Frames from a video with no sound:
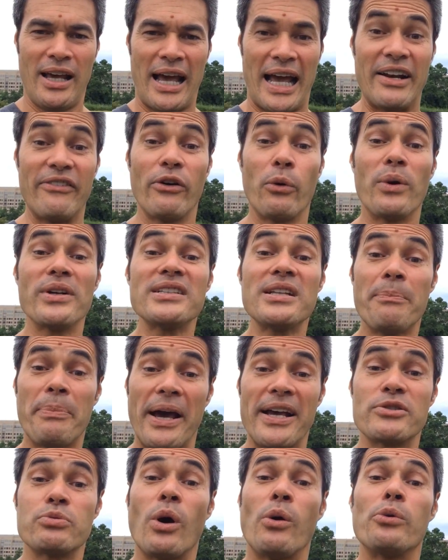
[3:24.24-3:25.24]
And if it was the
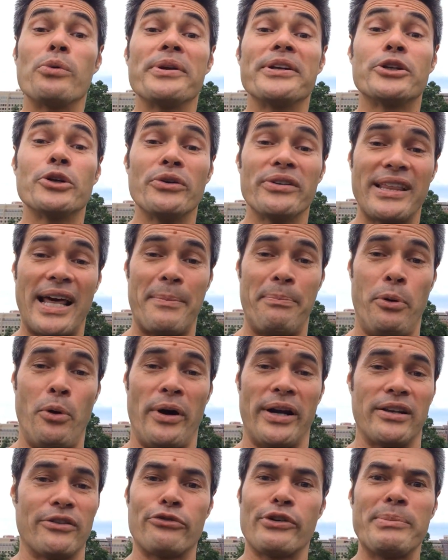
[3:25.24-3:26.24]
best, what would we do at that point?